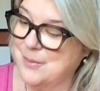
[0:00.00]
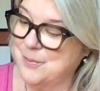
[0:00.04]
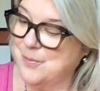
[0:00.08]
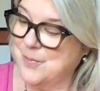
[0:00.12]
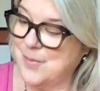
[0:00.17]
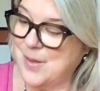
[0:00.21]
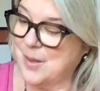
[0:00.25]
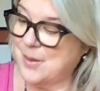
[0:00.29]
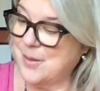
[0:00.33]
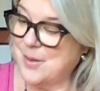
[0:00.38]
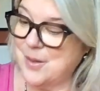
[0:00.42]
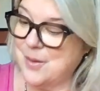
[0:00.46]

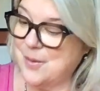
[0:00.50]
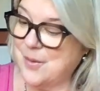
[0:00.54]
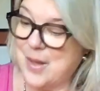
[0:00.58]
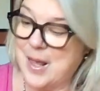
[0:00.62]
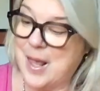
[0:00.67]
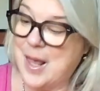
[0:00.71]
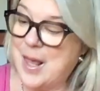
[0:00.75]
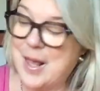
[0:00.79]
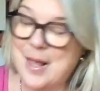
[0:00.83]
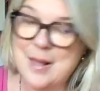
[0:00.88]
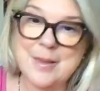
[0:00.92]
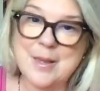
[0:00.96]
the
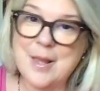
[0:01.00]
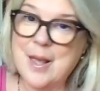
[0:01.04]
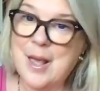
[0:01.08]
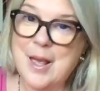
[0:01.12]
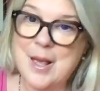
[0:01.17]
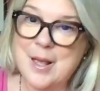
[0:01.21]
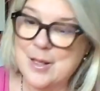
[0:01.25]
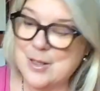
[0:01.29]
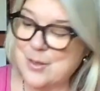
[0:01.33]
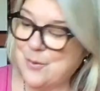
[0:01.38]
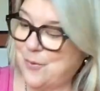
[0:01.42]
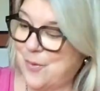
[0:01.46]

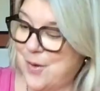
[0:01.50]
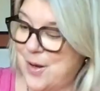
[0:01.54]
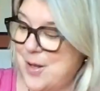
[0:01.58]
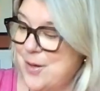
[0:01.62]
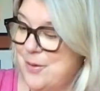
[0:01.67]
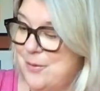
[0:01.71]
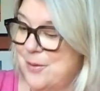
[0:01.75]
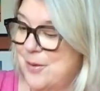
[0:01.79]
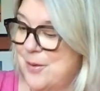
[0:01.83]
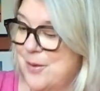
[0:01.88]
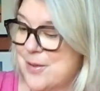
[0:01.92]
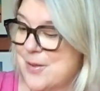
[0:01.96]
hair's
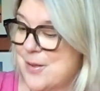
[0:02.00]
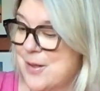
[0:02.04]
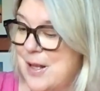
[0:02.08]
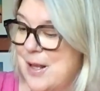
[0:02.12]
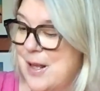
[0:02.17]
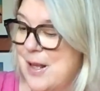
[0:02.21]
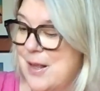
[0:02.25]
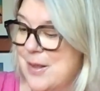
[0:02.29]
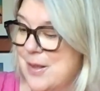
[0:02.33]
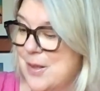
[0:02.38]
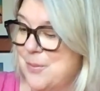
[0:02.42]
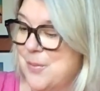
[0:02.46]
fragrance,
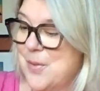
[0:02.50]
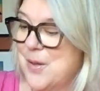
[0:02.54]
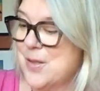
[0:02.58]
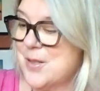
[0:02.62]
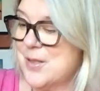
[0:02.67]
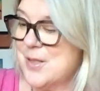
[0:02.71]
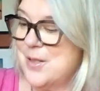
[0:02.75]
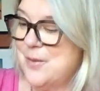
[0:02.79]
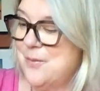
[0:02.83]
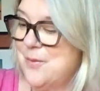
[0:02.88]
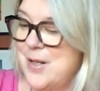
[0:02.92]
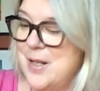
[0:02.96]
the
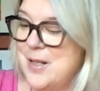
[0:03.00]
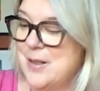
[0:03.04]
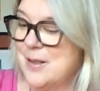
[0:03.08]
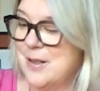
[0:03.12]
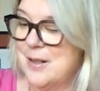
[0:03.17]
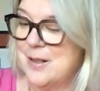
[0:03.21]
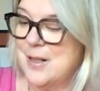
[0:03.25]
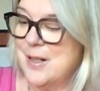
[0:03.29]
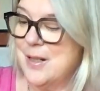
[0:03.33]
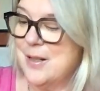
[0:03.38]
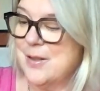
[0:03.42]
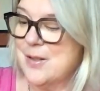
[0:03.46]
musty reek that
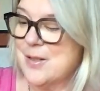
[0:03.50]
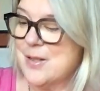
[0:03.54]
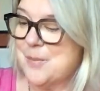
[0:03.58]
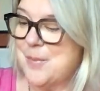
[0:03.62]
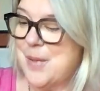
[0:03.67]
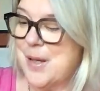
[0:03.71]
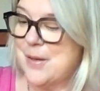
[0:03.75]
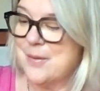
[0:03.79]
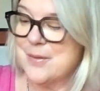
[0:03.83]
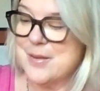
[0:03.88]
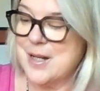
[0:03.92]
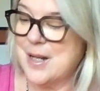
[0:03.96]
lingers
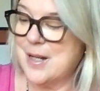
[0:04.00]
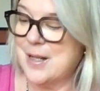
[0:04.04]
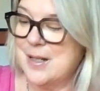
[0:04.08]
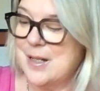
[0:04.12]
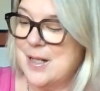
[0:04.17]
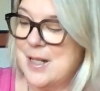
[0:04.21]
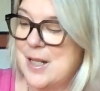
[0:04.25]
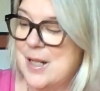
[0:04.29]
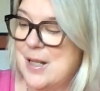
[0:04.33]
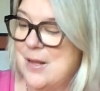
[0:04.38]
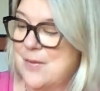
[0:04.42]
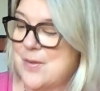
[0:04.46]
about dead
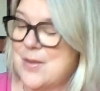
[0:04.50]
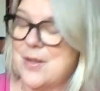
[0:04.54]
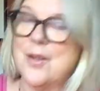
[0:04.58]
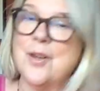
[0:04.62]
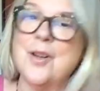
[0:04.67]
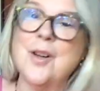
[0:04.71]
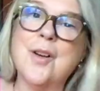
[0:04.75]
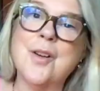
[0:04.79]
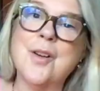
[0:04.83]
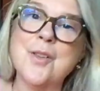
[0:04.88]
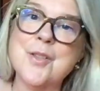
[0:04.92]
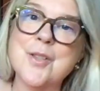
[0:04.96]
leaves and
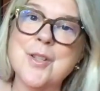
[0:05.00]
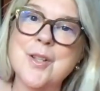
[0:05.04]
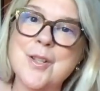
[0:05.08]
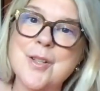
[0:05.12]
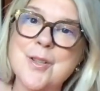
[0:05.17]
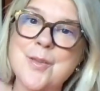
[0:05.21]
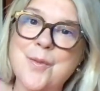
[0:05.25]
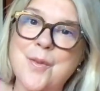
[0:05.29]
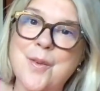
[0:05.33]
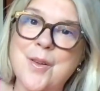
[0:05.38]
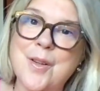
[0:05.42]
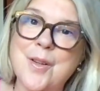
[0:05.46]
last
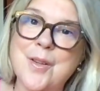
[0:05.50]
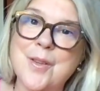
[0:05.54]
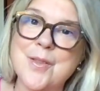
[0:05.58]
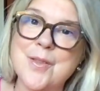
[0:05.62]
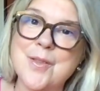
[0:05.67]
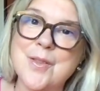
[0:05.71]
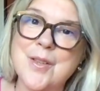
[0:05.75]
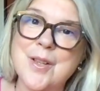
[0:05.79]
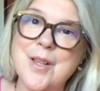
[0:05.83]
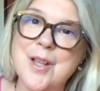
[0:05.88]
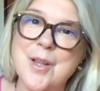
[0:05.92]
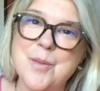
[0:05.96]
year's ferns.
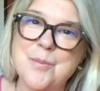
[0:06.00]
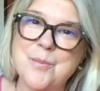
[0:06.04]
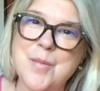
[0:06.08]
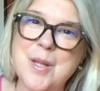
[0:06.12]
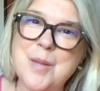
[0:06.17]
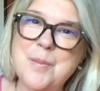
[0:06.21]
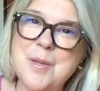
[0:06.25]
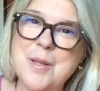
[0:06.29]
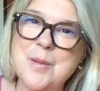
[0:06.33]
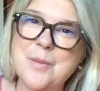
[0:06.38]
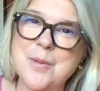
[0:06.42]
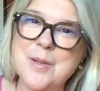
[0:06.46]

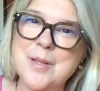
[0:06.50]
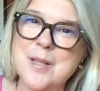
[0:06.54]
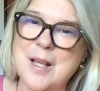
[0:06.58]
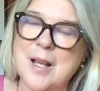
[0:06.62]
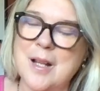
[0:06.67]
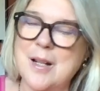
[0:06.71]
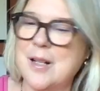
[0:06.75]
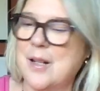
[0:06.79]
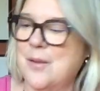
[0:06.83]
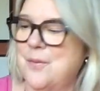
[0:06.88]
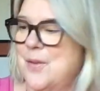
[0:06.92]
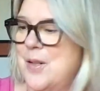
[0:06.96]
Maybe it was that
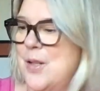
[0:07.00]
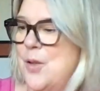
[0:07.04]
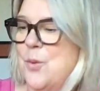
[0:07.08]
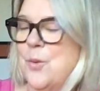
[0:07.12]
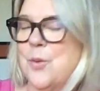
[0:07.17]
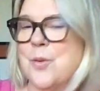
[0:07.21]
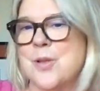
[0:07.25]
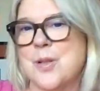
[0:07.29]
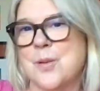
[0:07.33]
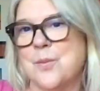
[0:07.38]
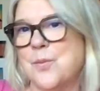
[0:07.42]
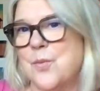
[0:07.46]
lovely
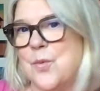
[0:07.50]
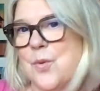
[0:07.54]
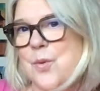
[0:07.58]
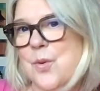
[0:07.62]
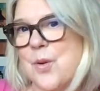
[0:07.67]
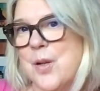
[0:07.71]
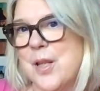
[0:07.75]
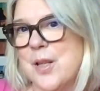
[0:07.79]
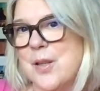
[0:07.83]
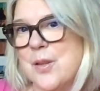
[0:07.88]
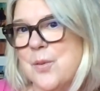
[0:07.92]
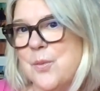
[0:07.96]
autumn
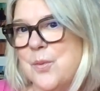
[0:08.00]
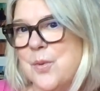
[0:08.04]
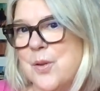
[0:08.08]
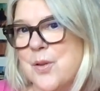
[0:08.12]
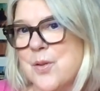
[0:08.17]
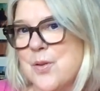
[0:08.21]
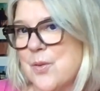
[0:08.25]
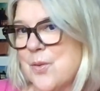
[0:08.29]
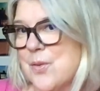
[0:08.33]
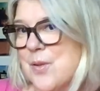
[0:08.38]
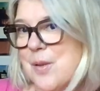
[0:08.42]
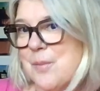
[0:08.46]
walk in the woods
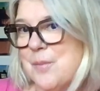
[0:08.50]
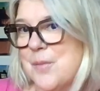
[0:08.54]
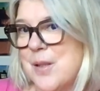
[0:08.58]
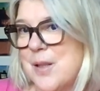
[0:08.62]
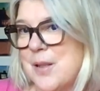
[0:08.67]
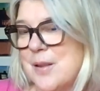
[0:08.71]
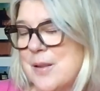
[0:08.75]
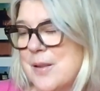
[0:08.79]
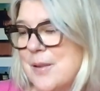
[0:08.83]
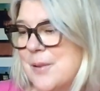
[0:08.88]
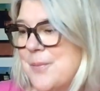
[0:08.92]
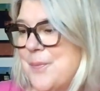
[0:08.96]
or
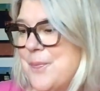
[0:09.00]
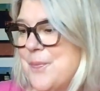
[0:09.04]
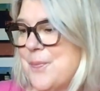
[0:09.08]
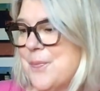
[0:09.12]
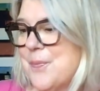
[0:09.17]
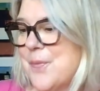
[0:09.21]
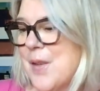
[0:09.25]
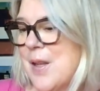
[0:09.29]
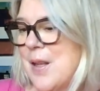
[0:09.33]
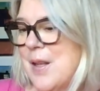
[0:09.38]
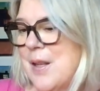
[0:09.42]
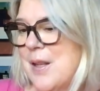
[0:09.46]
something
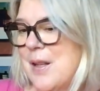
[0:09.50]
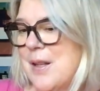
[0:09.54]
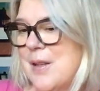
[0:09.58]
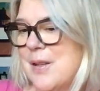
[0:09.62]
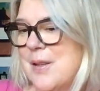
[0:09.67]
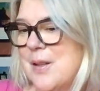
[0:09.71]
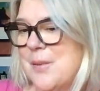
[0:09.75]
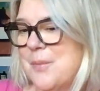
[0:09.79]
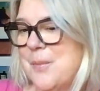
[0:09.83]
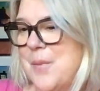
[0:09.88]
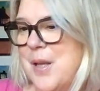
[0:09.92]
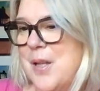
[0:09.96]

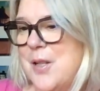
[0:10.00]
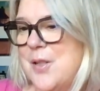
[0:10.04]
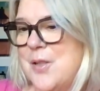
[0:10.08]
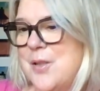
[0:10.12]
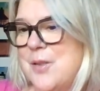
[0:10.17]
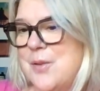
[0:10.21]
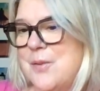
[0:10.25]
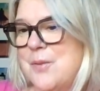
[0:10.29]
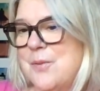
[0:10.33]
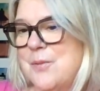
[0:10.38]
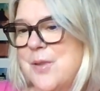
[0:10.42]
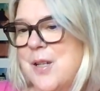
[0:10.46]
that made
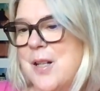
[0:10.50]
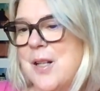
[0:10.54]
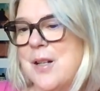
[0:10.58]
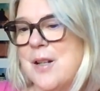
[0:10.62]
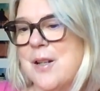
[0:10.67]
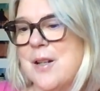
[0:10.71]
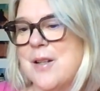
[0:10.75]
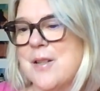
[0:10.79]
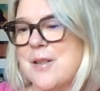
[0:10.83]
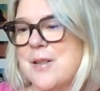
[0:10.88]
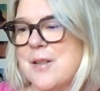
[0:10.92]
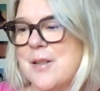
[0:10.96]
you
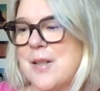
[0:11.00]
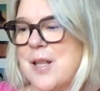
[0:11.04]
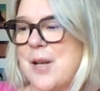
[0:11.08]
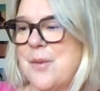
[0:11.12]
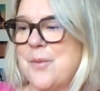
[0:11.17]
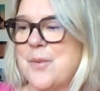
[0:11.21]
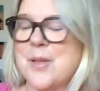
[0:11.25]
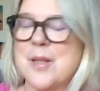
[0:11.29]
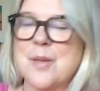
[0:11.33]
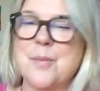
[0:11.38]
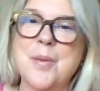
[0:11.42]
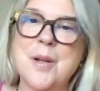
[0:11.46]
realise that
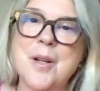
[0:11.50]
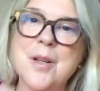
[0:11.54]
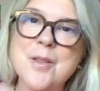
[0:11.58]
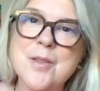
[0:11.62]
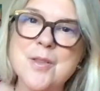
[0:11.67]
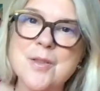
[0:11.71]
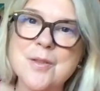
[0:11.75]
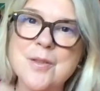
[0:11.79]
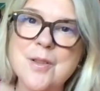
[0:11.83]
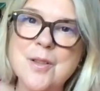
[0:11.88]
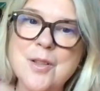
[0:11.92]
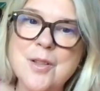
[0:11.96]
was the person that